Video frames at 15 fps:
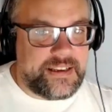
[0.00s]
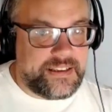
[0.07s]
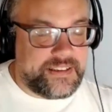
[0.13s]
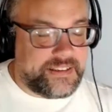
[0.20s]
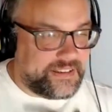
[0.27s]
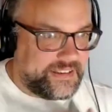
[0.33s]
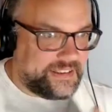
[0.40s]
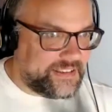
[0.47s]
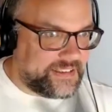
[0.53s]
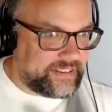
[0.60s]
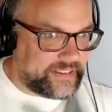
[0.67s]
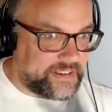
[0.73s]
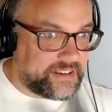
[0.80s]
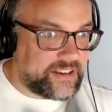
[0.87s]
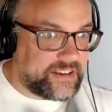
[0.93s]
And this
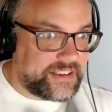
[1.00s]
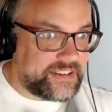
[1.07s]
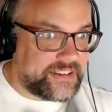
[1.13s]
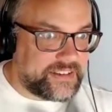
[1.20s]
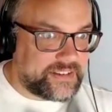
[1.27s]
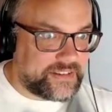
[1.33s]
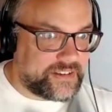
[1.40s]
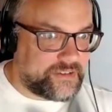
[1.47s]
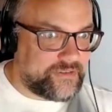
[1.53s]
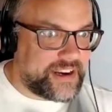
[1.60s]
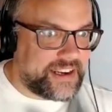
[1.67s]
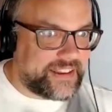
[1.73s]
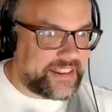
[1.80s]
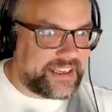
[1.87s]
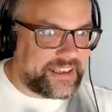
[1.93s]
is a
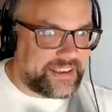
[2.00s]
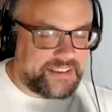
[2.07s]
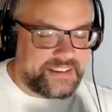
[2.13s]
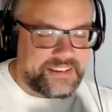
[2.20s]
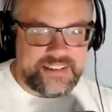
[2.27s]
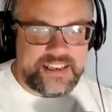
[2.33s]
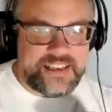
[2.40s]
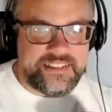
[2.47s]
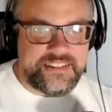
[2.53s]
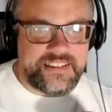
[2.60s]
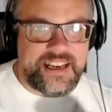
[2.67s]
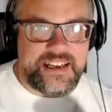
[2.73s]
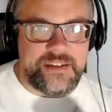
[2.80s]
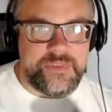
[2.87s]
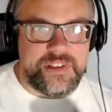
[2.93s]
great thing that Daniel
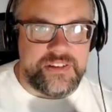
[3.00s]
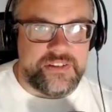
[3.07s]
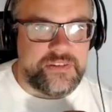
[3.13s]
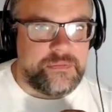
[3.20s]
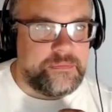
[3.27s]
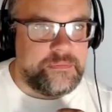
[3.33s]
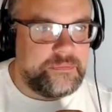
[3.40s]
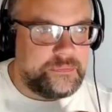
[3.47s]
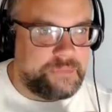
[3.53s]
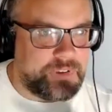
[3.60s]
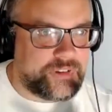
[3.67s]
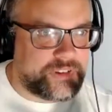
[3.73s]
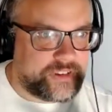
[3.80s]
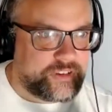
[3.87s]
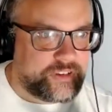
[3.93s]
Kahneman's
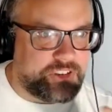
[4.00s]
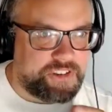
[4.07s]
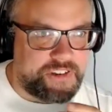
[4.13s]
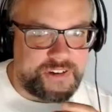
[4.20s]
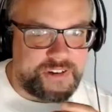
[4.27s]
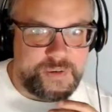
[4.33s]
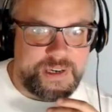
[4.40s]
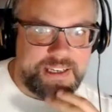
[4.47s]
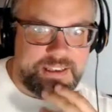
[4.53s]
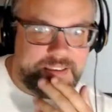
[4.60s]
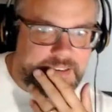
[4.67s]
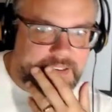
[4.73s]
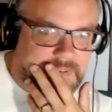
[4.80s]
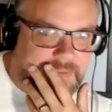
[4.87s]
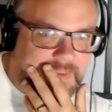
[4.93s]
book touches on quite a
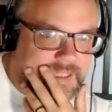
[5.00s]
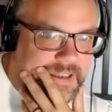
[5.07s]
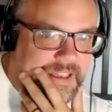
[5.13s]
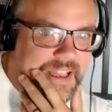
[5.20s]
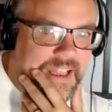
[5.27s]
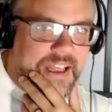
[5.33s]
lot as well.